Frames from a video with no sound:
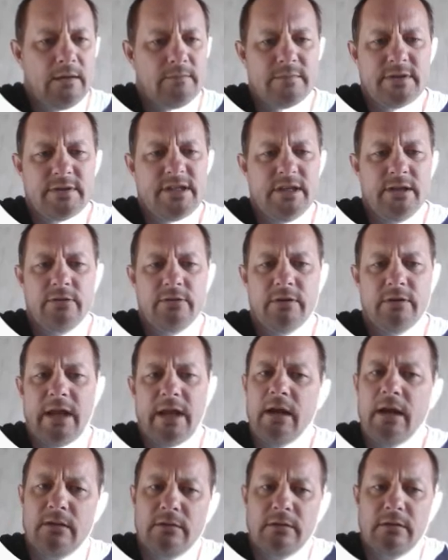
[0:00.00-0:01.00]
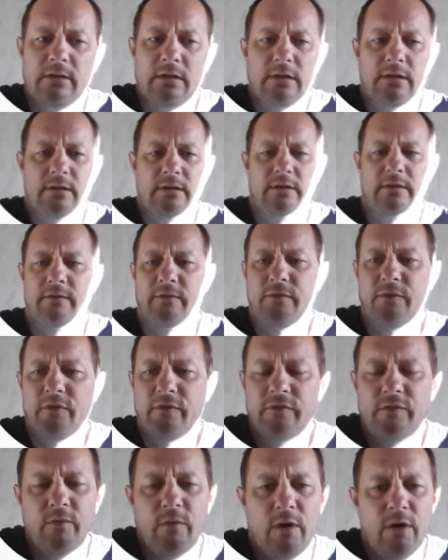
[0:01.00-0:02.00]
See you in hell,
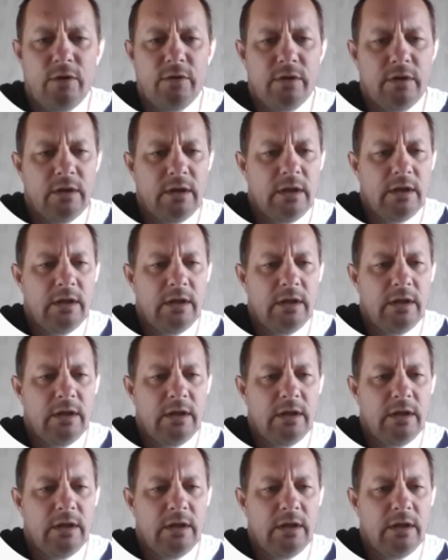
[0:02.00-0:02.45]
first quote.